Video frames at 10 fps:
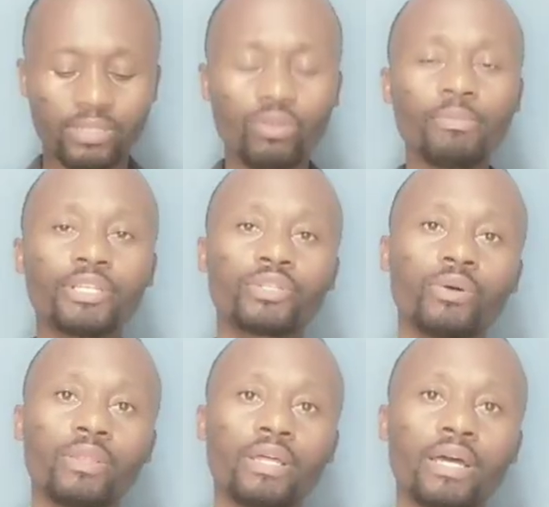so much
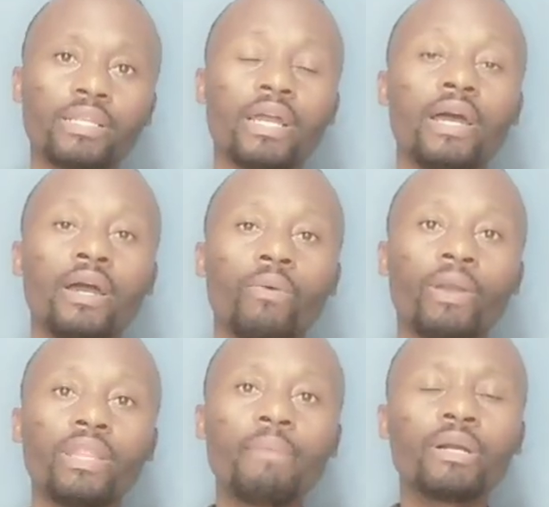so that
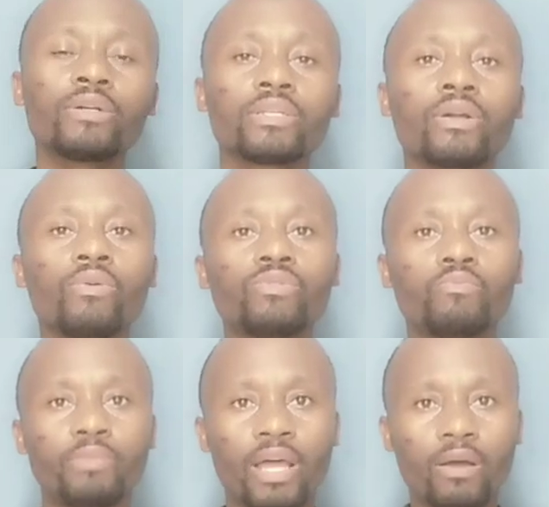when Amakhosi goes
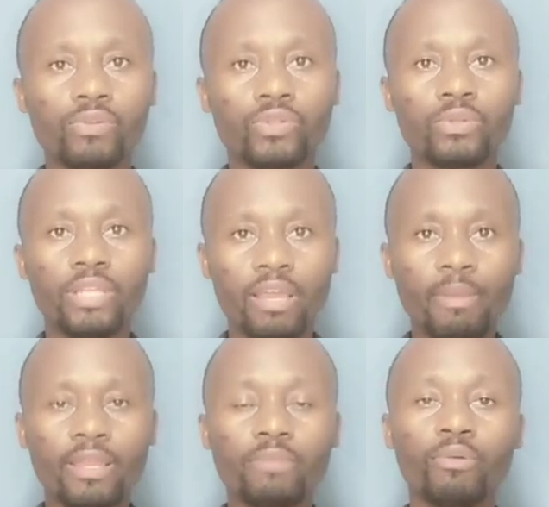down to
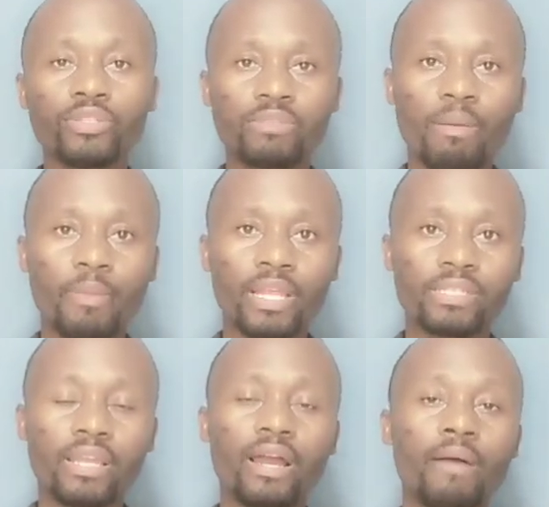Durban at Moses Mabhida
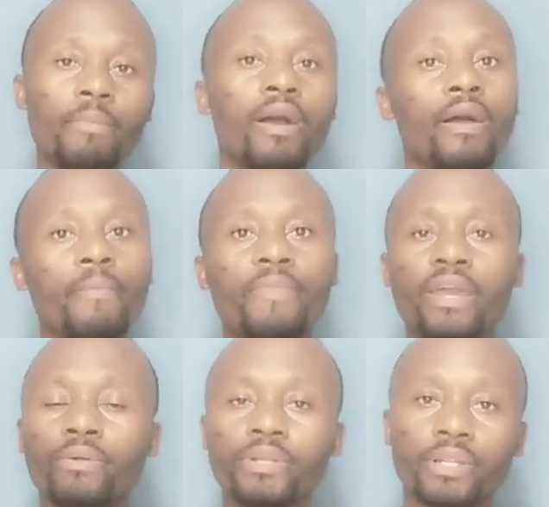Stadium, they
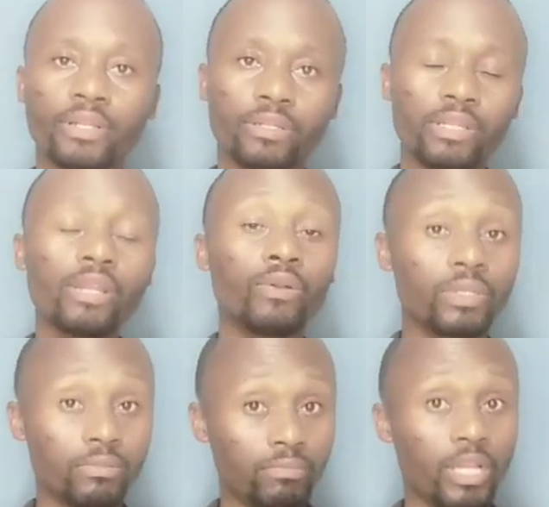
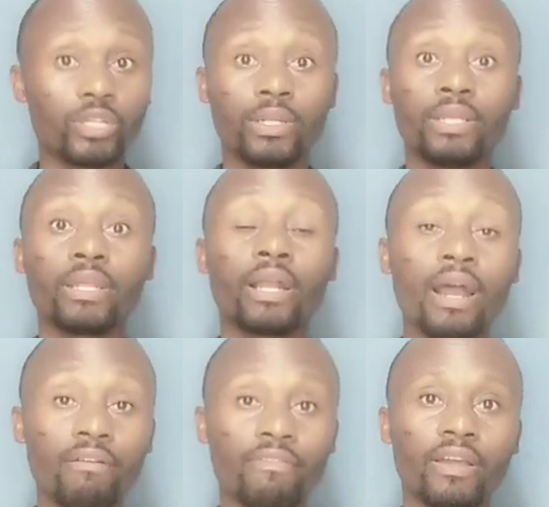don't actually
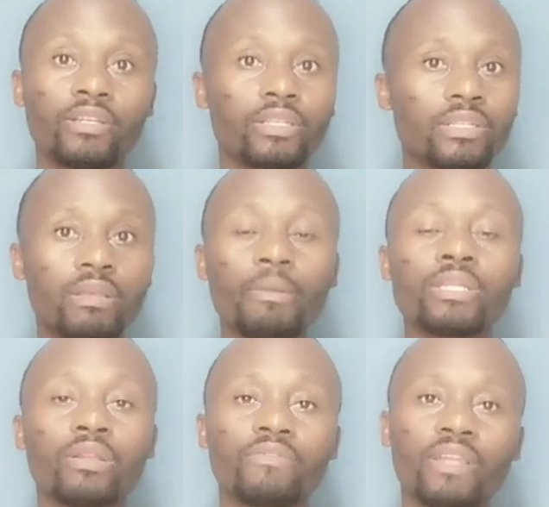recover. It's just a
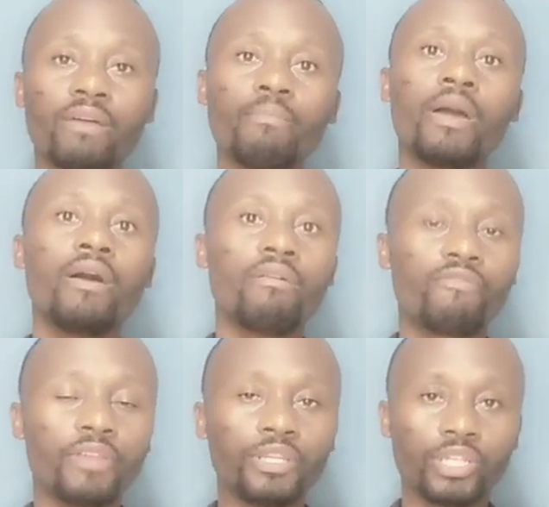matter of them
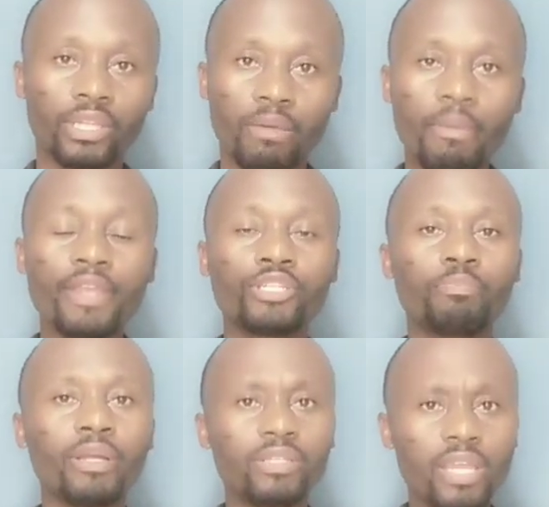finishing the
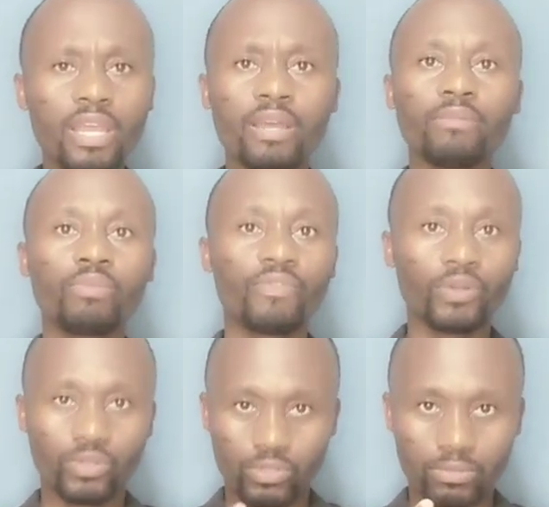match. But yeah, we've
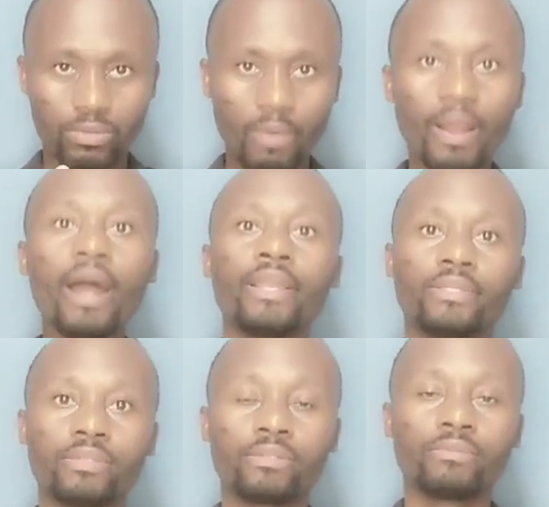got our
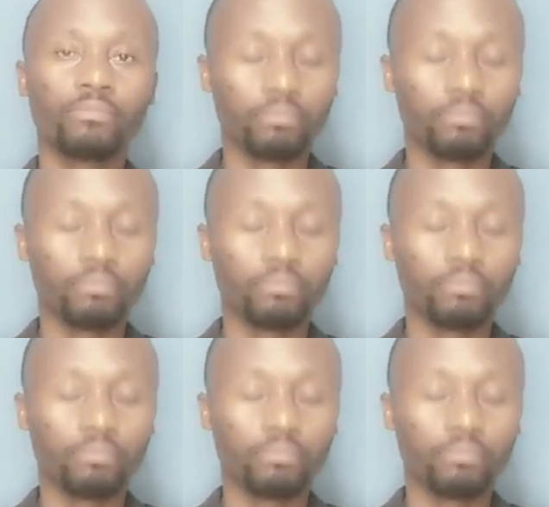eyes.